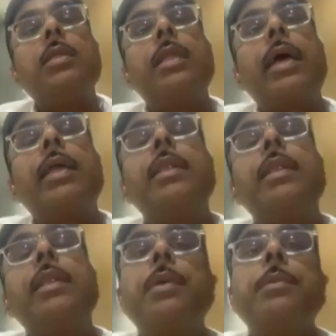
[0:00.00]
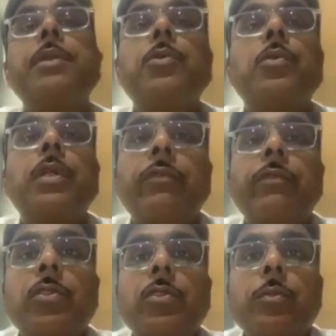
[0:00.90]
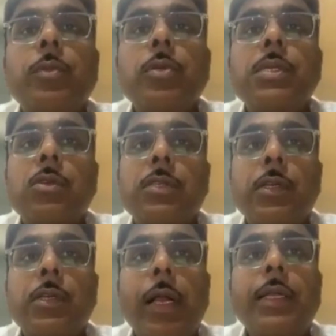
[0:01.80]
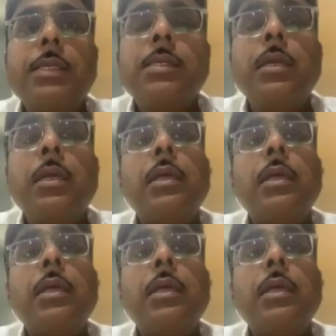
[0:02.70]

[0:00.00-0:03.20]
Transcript: then it may be due to deep vein thrombosis or cellulitis.